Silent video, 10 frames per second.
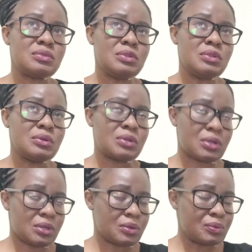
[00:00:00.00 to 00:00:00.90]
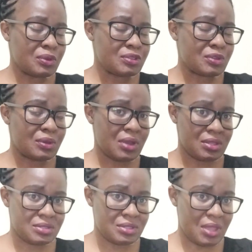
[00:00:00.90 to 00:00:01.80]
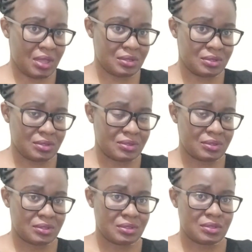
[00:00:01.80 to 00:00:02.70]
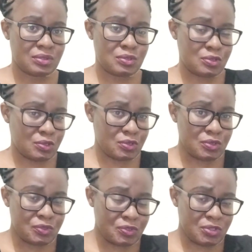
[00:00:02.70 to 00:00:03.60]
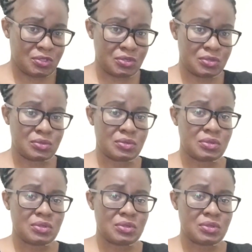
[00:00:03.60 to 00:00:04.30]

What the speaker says: look what God has done to you for you,